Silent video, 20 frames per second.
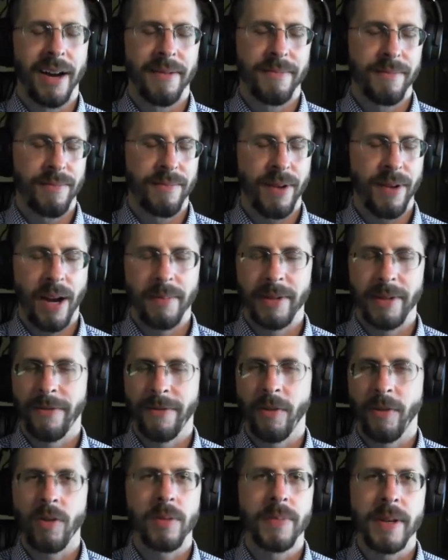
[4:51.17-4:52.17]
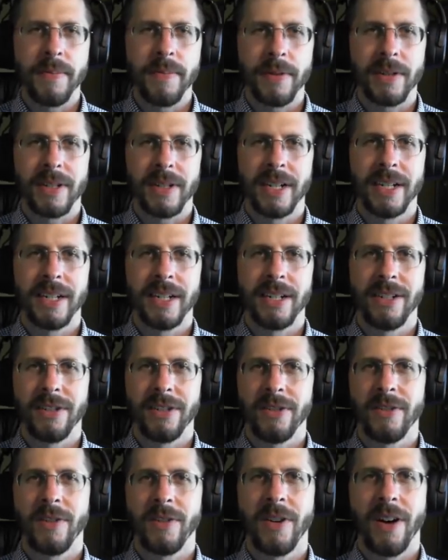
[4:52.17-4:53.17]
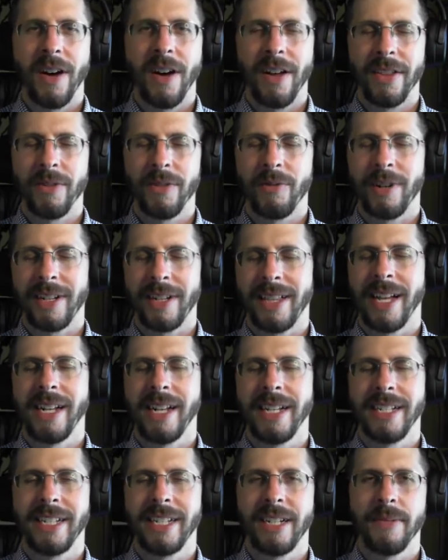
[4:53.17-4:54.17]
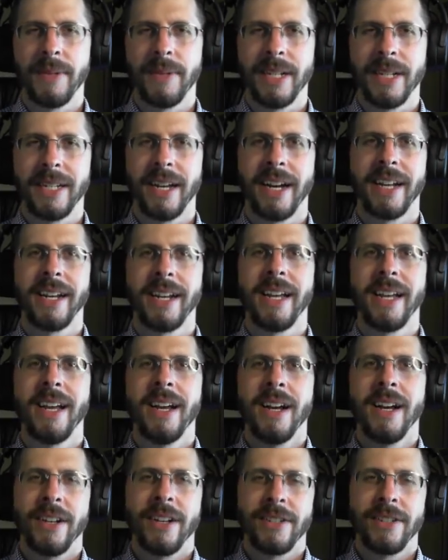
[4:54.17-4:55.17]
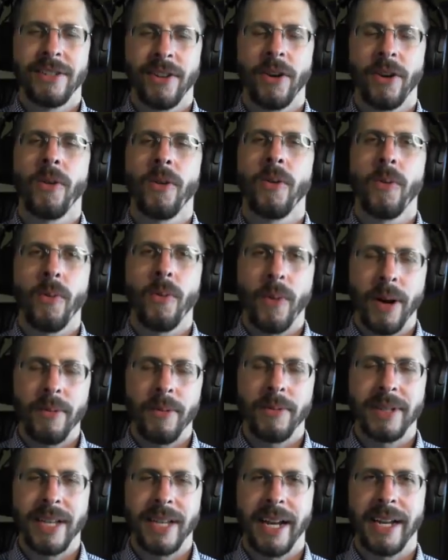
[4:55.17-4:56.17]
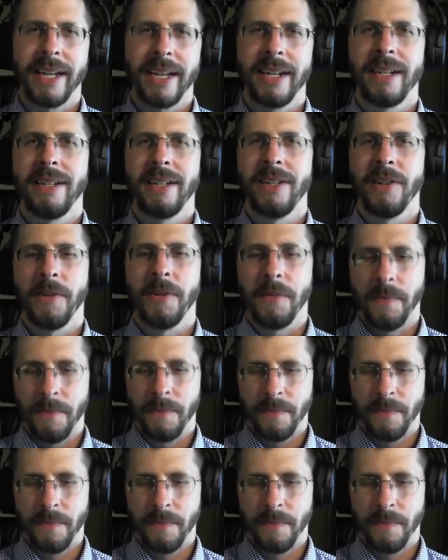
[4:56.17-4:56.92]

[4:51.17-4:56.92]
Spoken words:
Probably four people couldn't do all the work that needs to be done. So what was I going to do?